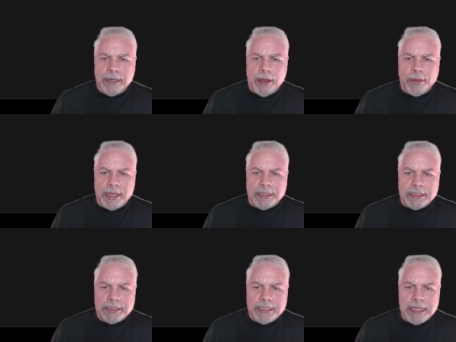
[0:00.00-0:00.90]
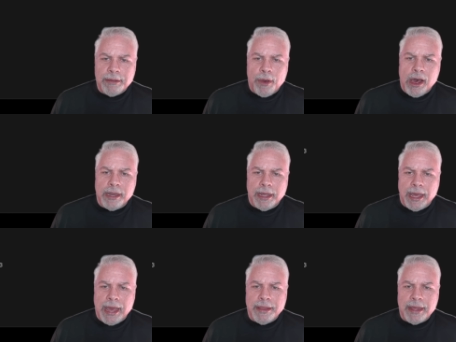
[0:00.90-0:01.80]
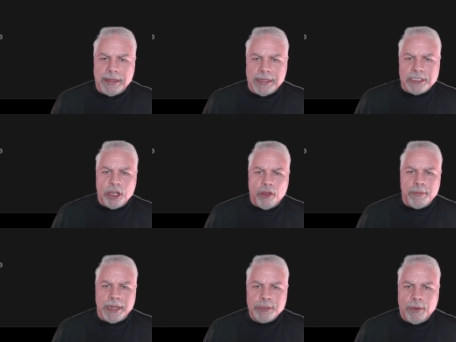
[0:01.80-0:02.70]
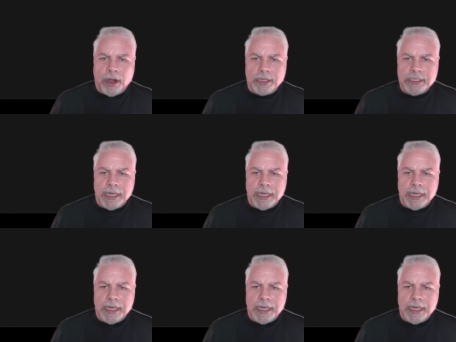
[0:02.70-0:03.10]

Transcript: Now we can see the mod and then list all the benchmarks